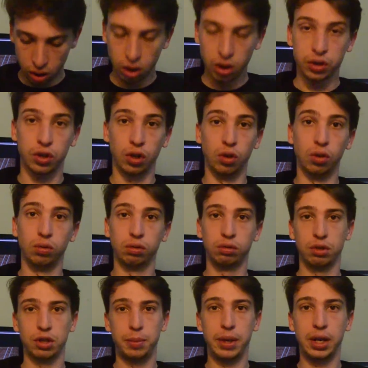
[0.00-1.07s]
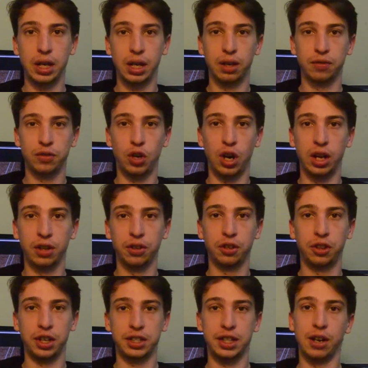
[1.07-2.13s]
So speaking of trying other
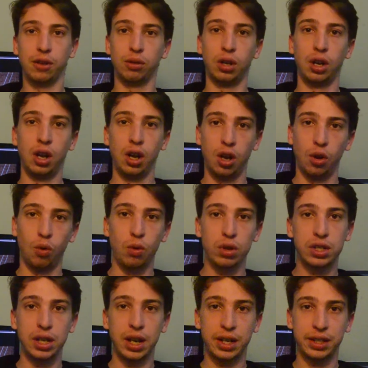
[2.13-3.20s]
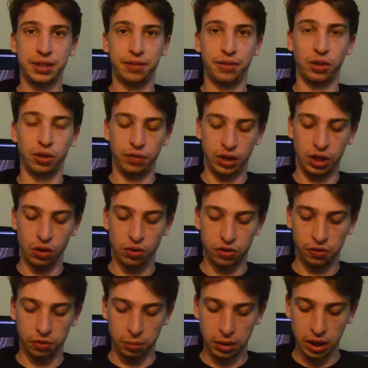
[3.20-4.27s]
things out, what's next for videos
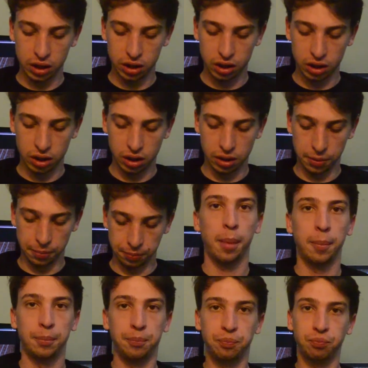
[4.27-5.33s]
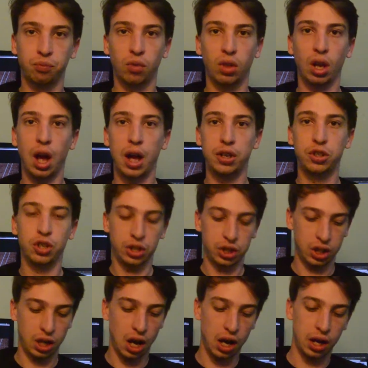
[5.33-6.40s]
from here? I
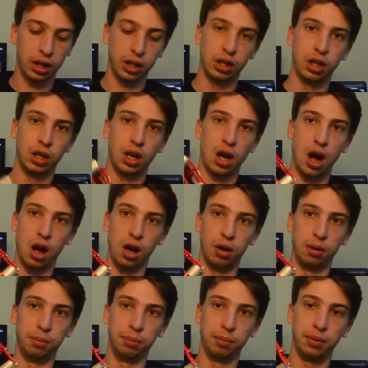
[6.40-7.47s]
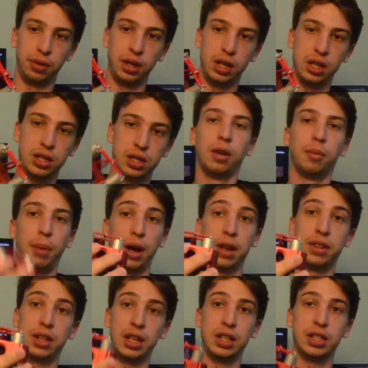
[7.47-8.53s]
just got these. By
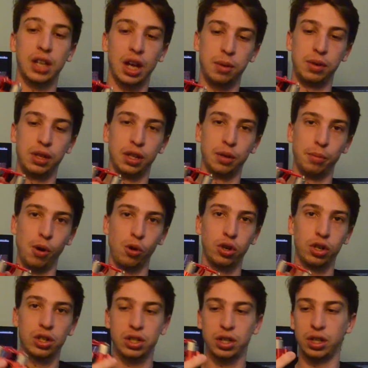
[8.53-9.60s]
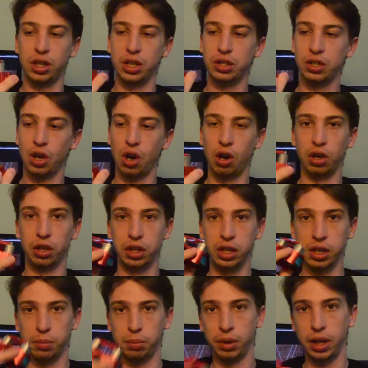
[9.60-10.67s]
these, I mean the motors. These are
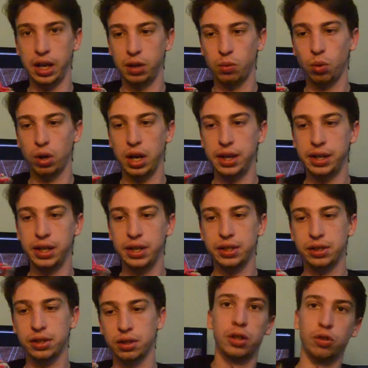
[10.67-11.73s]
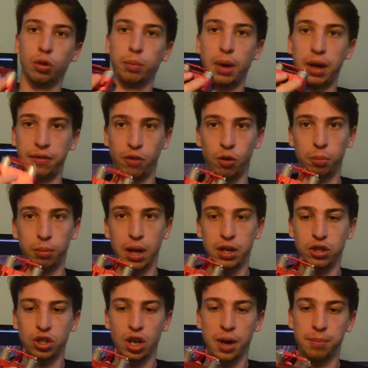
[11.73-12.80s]
the Blade 180s sold by Foam
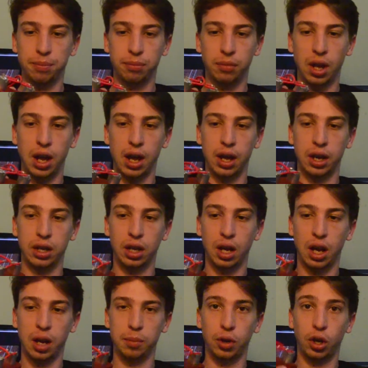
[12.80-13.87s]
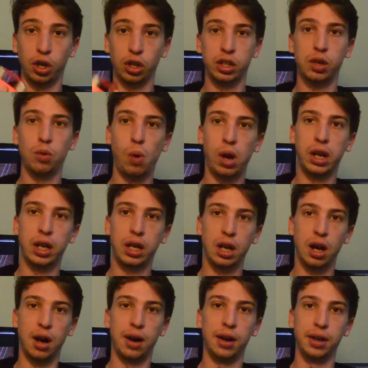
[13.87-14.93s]
Blast Shop, and I'm currently waiting
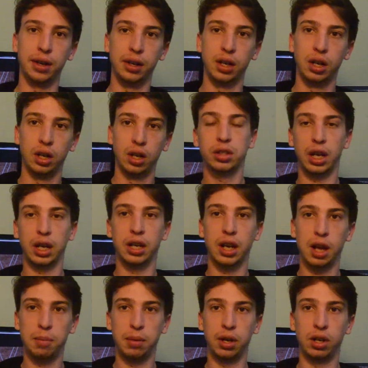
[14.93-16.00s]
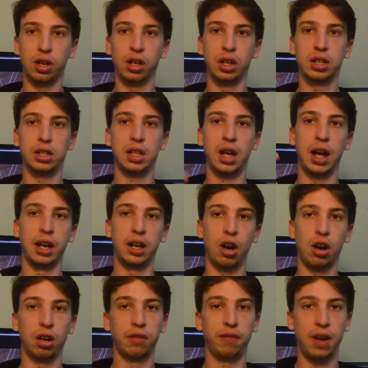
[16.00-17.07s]
on Titan Hyperions and
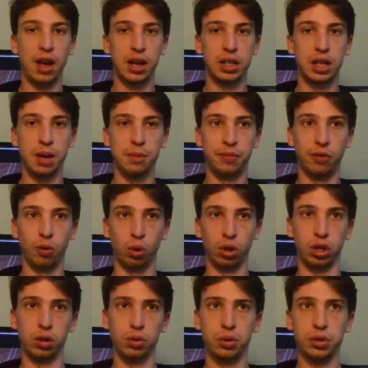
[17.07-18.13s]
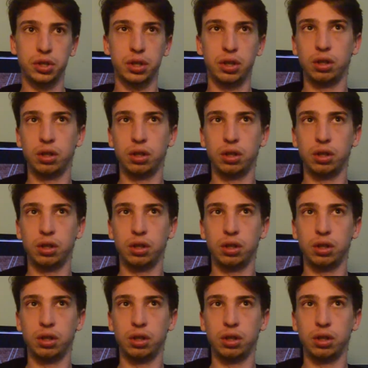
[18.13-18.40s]
Artifact M4Us.